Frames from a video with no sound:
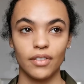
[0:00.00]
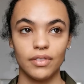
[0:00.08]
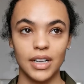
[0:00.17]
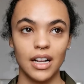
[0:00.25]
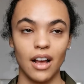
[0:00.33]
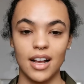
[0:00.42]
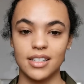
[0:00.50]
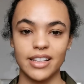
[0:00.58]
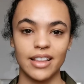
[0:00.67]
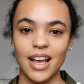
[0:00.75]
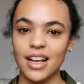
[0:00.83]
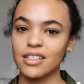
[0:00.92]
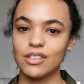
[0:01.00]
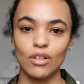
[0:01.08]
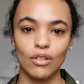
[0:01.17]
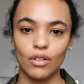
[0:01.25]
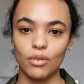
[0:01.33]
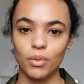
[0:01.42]
realise that that's
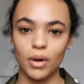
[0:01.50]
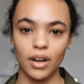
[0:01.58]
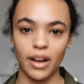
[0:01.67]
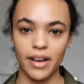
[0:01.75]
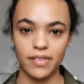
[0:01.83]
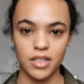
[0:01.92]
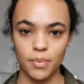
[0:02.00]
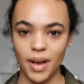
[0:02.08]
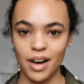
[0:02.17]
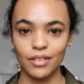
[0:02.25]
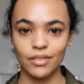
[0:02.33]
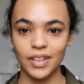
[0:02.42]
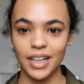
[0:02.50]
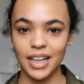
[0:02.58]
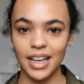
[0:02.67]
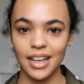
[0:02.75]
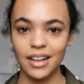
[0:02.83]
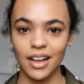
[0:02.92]
not what life's about really.